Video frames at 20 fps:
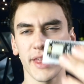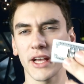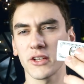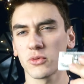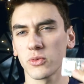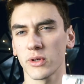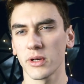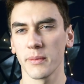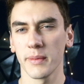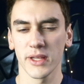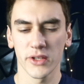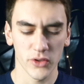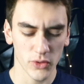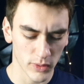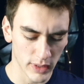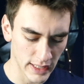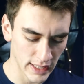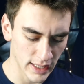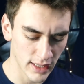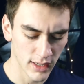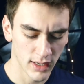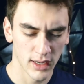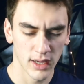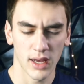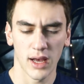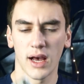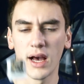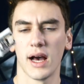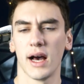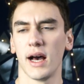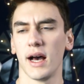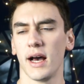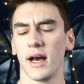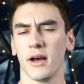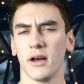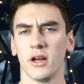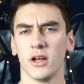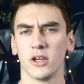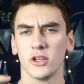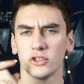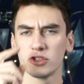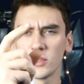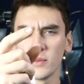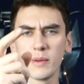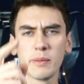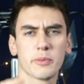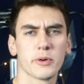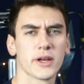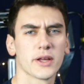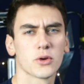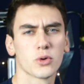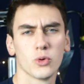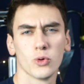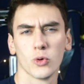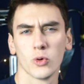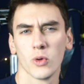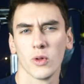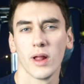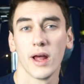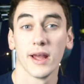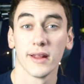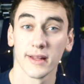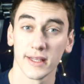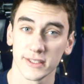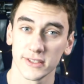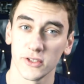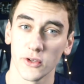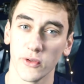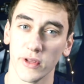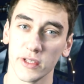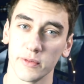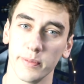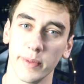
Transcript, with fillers: that's what we're gonna be doing. Uh, should be pretty cool and let's do this